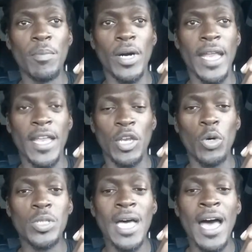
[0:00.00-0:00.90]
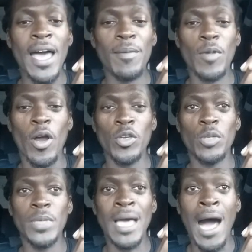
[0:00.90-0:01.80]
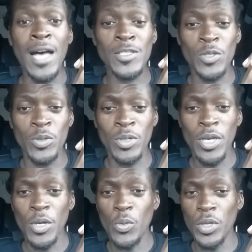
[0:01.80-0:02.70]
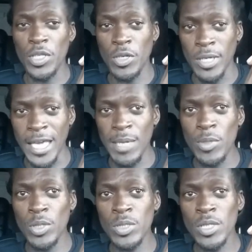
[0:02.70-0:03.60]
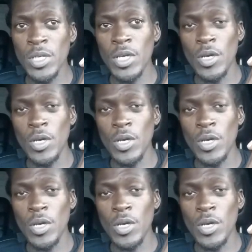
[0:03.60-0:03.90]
But at no time are you to be hostile with your neighbors